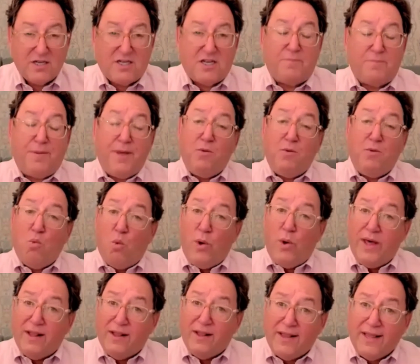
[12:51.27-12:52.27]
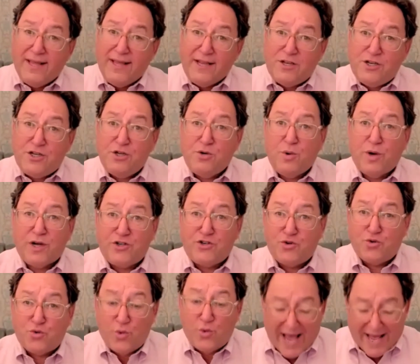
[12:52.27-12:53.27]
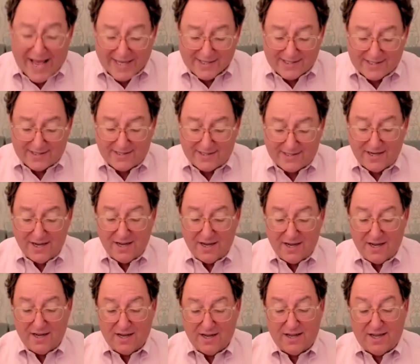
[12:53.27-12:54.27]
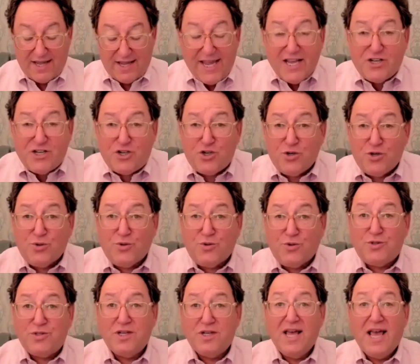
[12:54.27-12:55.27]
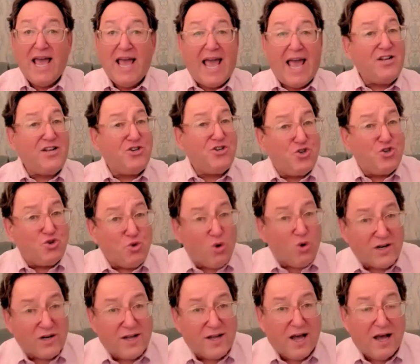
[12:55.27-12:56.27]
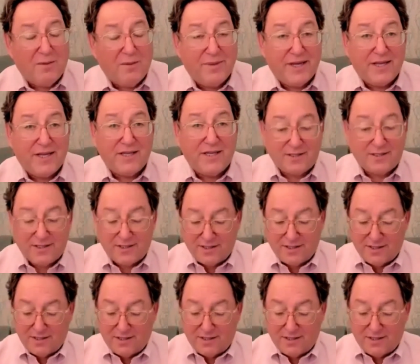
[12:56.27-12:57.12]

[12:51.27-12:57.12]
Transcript: To be willing to address issues and shortcomings.